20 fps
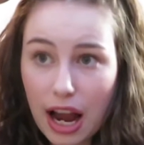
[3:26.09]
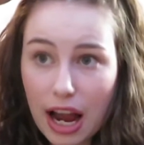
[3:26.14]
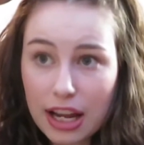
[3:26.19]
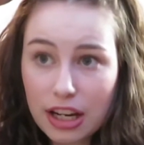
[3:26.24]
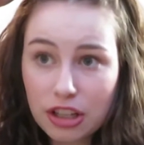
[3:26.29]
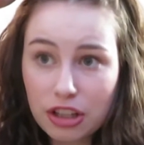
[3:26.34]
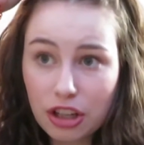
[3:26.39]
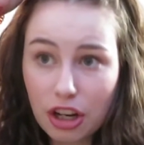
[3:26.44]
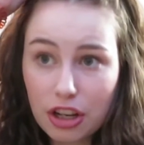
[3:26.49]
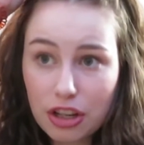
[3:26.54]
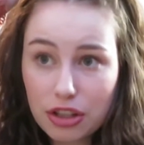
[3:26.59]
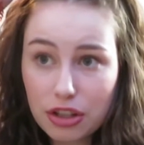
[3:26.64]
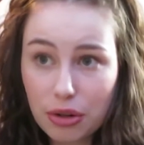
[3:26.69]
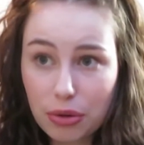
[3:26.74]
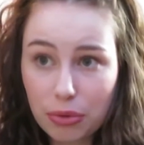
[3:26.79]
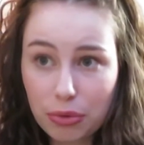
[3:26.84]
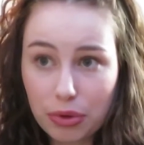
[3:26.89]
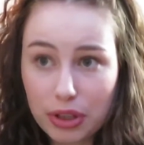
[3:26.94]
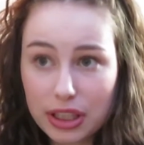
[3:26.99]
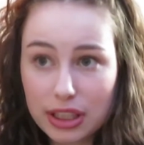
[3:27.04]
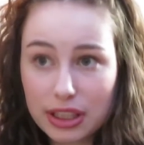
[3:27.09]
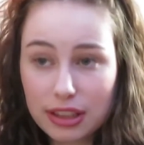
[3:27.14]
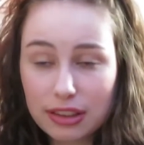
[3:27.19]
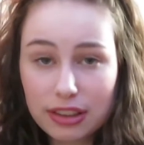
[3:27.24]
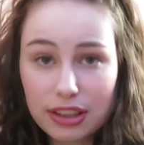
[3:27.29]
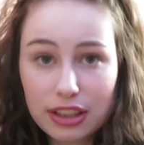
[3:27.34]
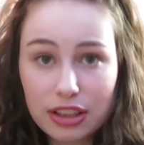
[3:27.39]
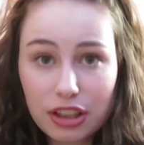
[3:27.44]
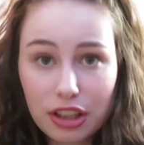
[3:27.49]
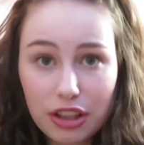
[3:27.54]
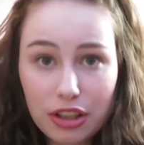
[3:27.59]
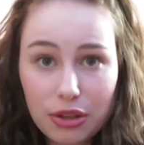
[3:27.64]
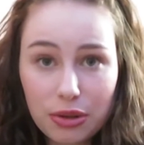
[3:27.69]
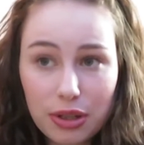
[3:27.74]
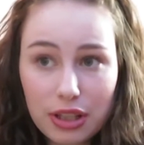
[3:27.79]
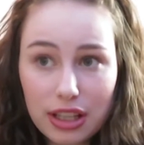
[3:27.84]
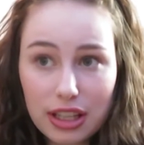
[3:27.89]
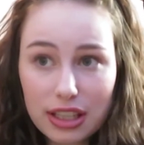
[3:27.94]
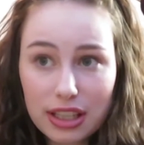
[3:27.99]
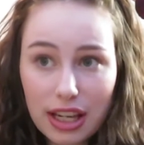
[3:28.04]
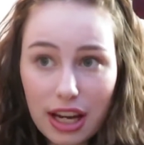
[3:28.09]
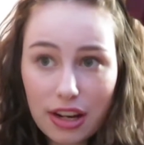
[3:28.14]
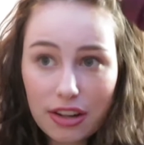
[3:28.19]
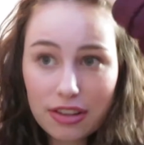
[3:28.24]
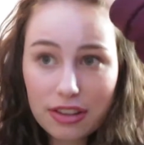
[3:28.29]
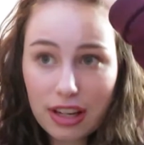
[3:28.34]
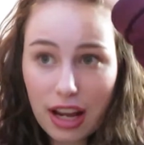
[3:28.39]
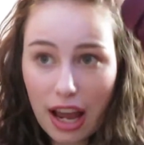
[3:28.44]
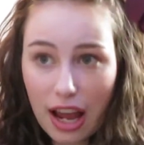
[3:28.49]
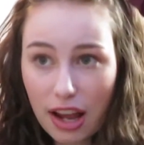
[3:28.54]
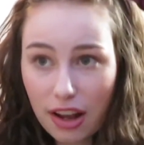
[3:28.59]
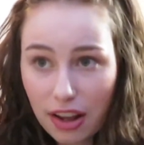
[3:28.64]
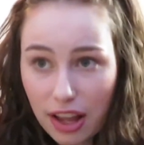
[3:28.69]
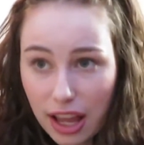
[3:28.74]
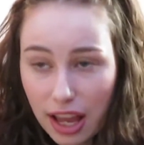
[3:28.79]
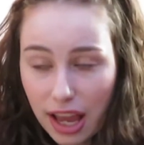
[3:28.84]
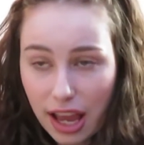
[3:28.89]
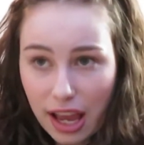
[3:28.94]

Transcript: I just recently started doing this hairstyle